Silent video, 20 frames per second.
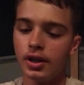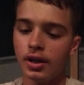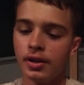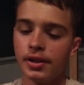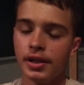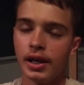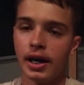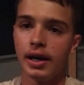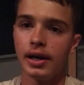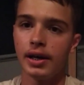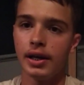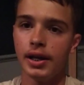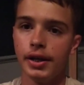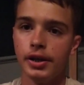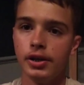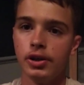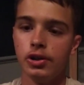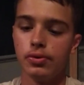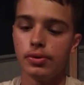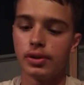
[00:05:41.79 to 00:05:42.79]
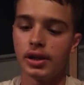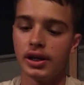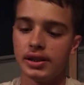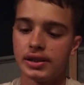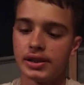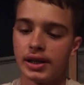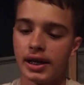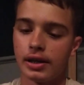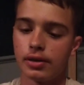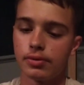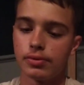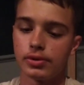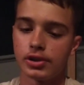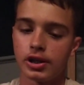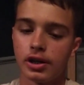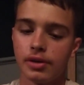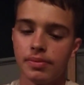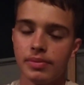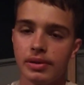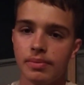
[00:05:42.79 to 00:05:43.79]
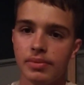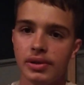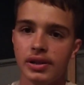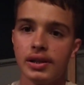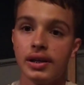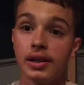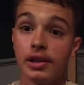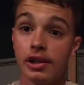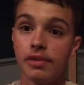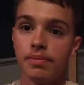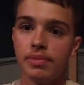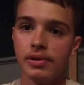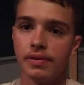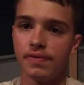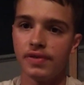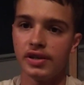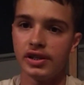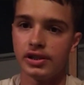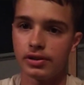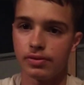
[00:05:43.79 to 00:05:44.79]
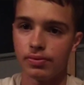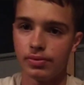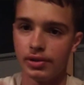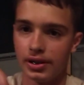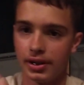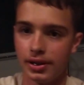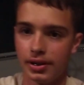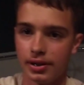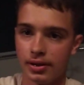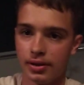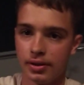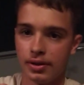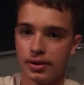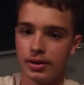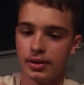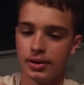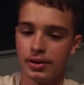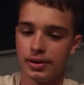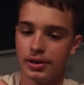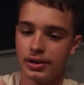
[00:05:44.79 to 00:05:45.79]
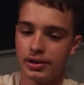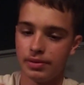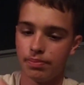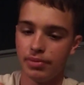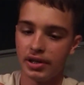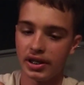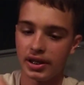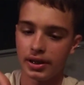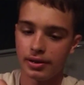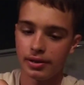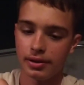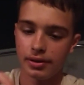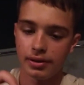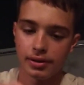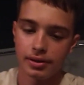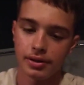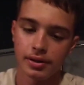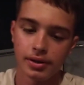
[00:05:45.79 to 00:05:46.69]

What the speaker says: that a new light tank was coming, but then they'd be faced with this biggin.